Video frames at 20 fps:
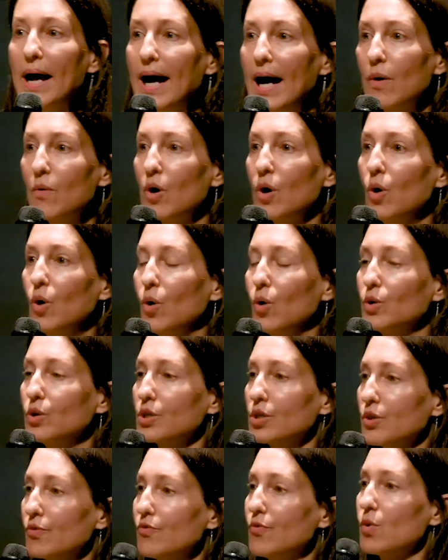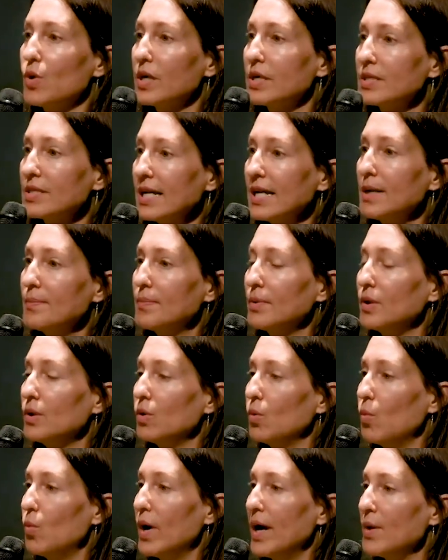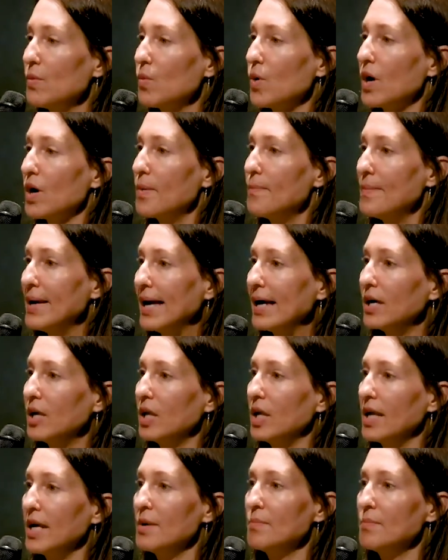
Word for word: power holder, for example, when we're a male